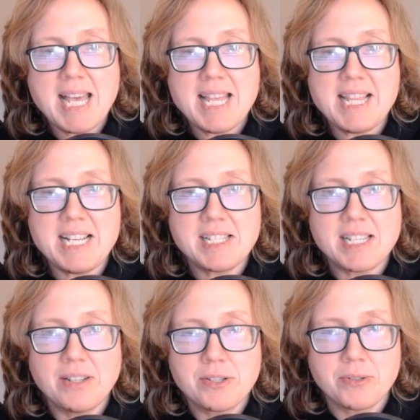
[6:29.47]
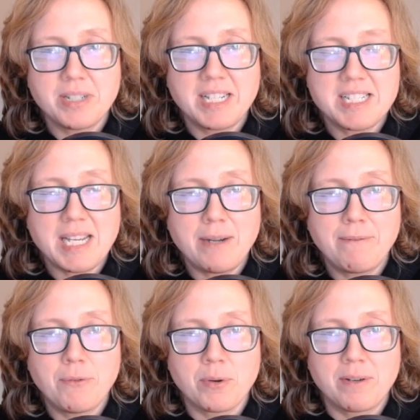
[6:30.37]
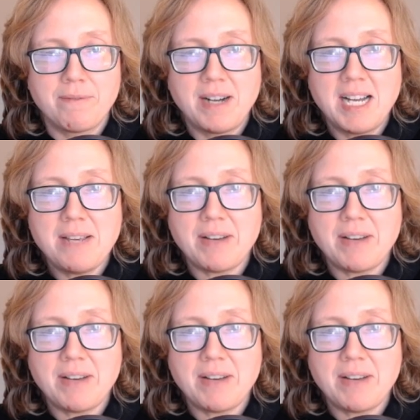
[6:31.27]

These cells are going to contain four and five.